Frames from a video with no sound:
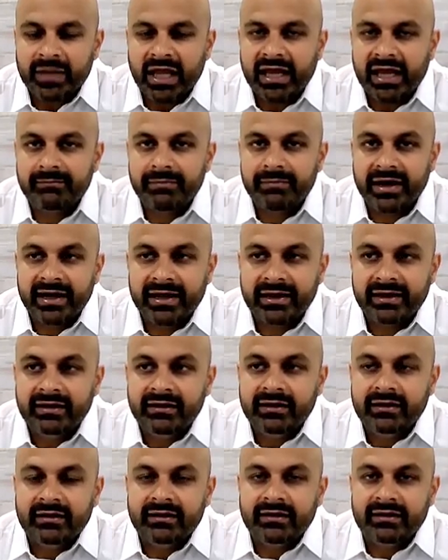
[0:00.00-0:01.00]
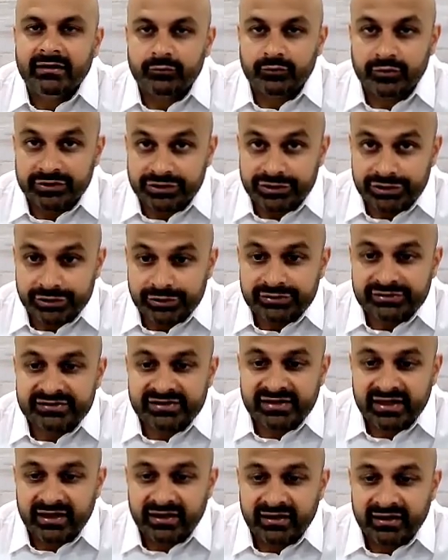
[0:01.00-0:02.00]
And by
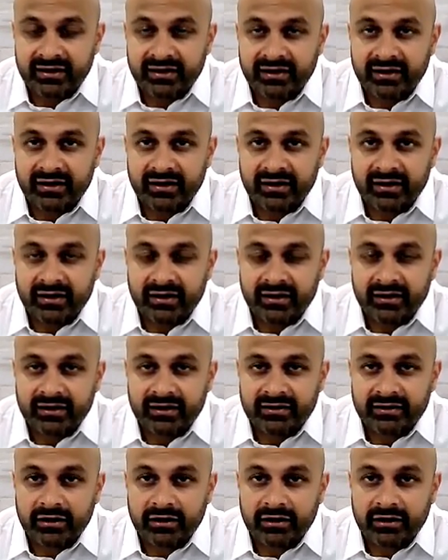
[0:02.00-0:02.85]
reducing uh, uh,